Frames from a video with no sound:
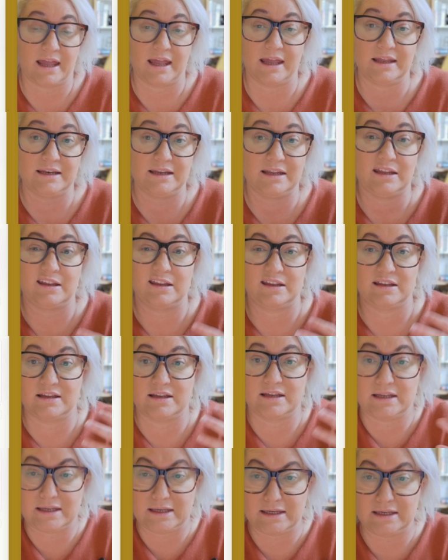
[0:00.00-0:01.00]
And
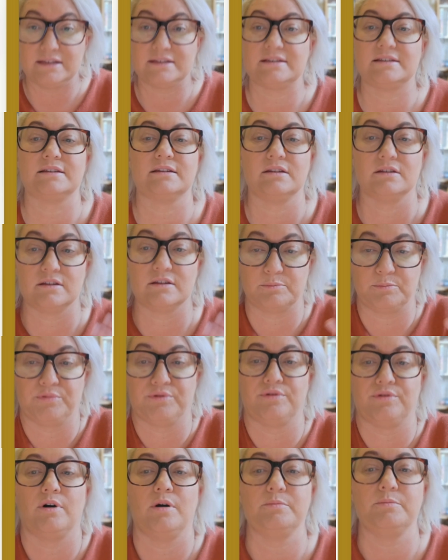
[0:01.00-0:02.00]
it's
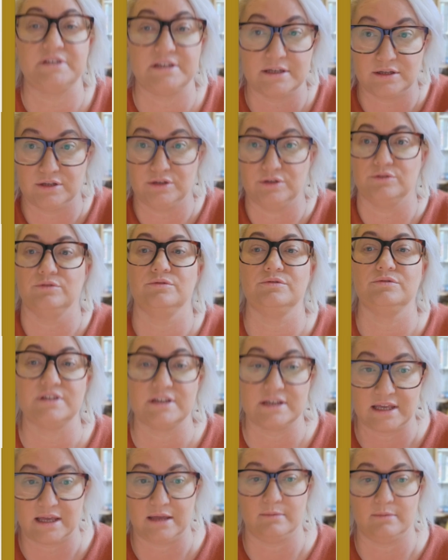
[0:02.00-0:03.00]
prompting you
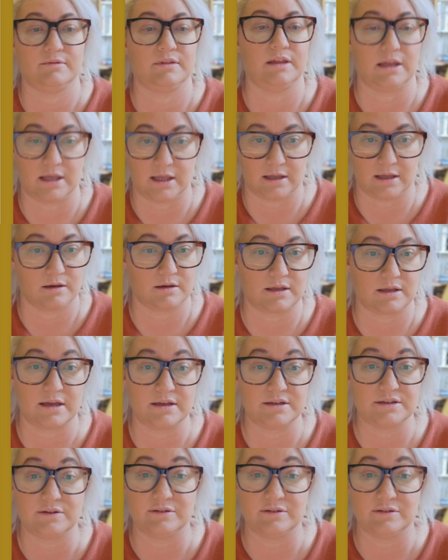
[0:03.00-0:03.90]
to keep thinking, okay?